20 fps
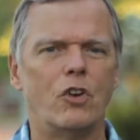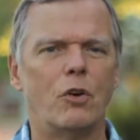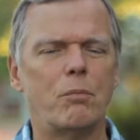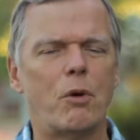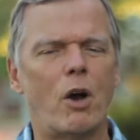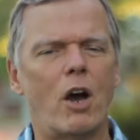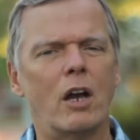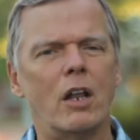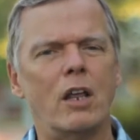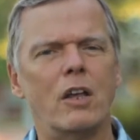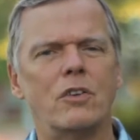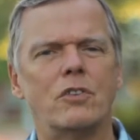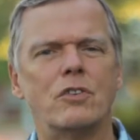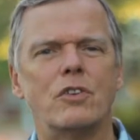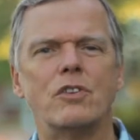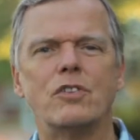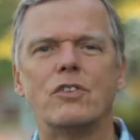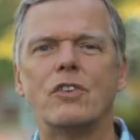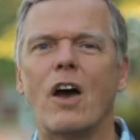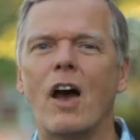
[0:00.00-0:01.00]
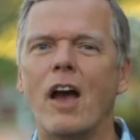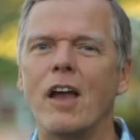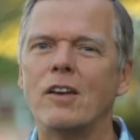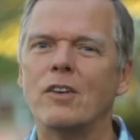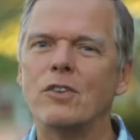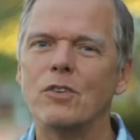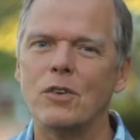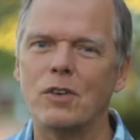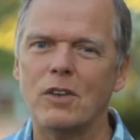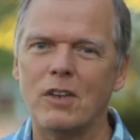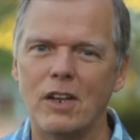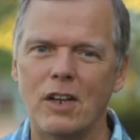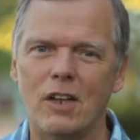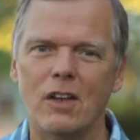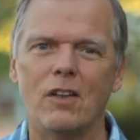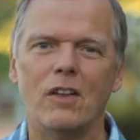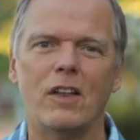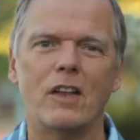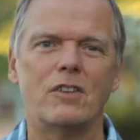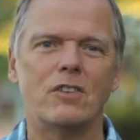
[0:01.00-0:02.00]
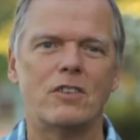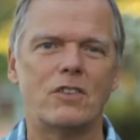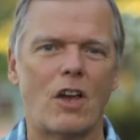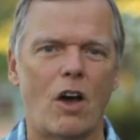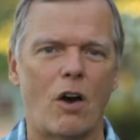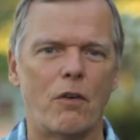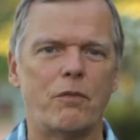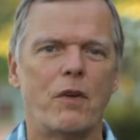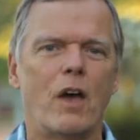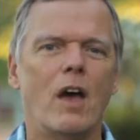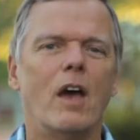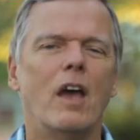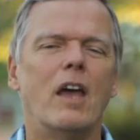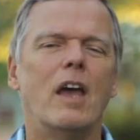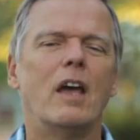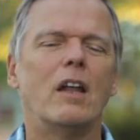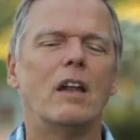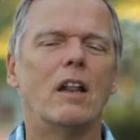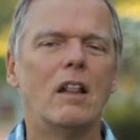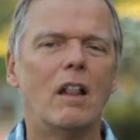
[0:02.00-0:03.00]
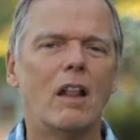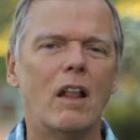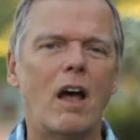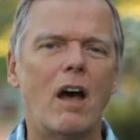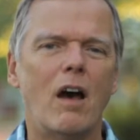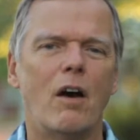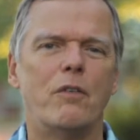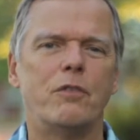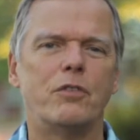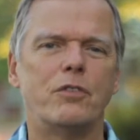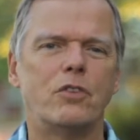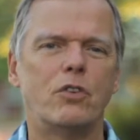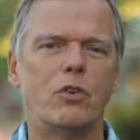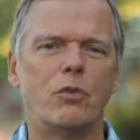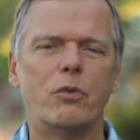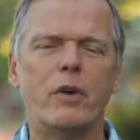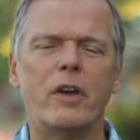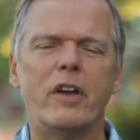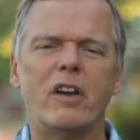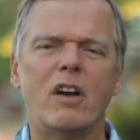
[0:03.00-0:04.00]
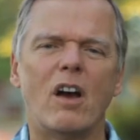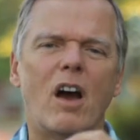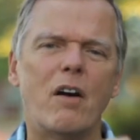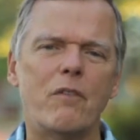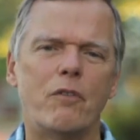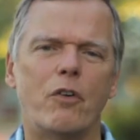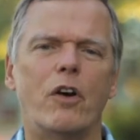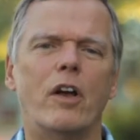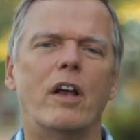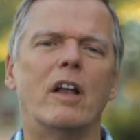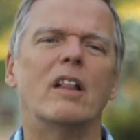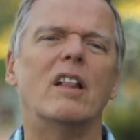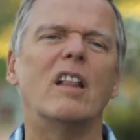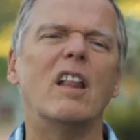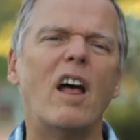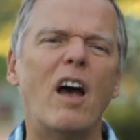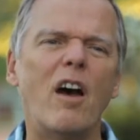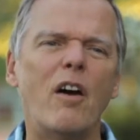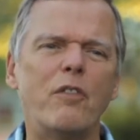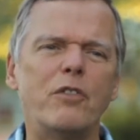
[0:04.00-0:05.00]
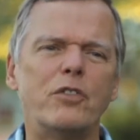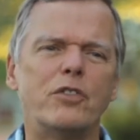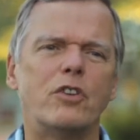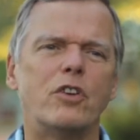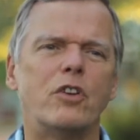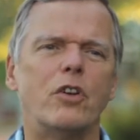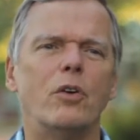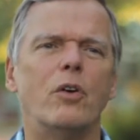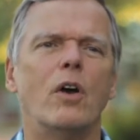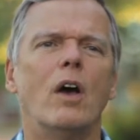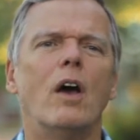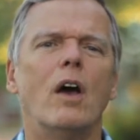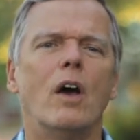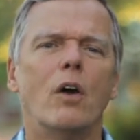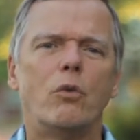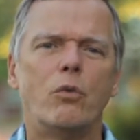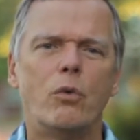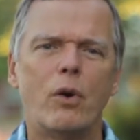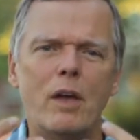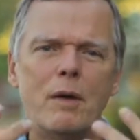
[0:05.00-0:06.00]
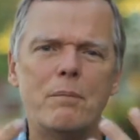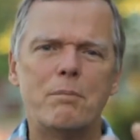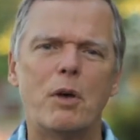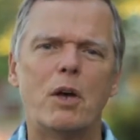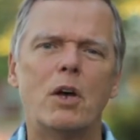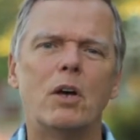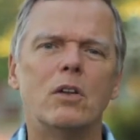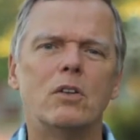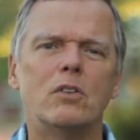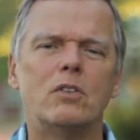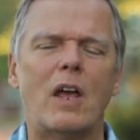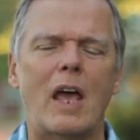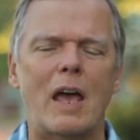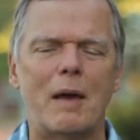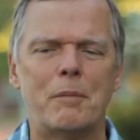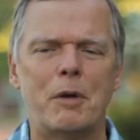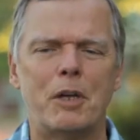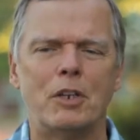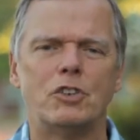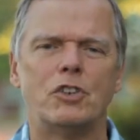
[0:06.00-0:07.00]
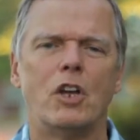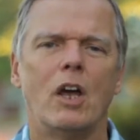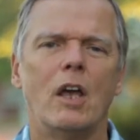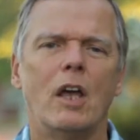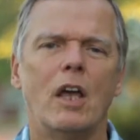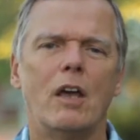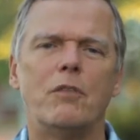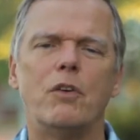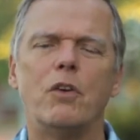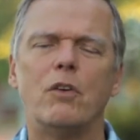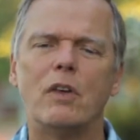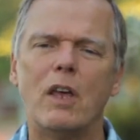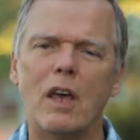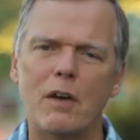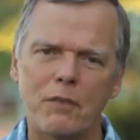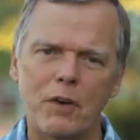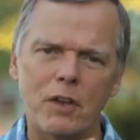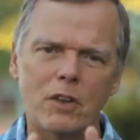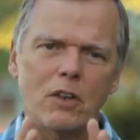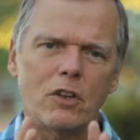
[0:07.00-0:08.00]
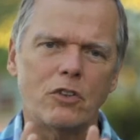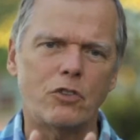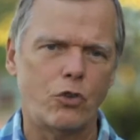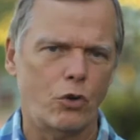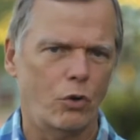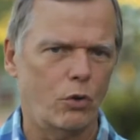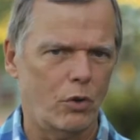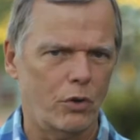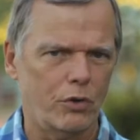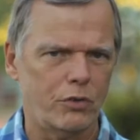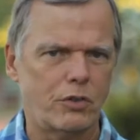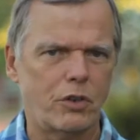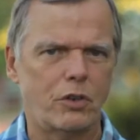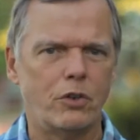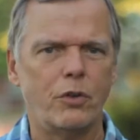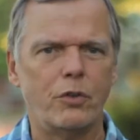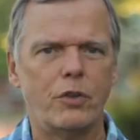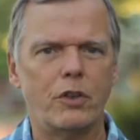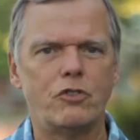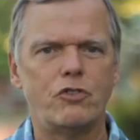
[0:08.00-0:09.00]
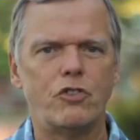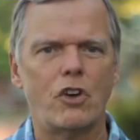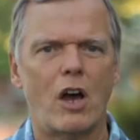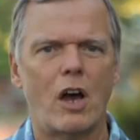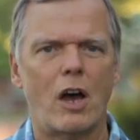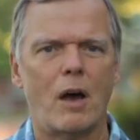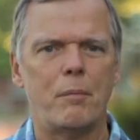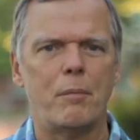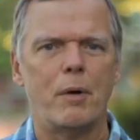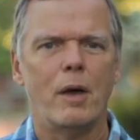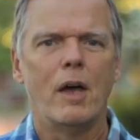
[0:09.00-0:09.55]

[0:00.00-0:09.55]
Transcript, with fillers: Your body is designed to heal itself. It loves to recover. It loves to rebuild damage if you give it the tools to do the job.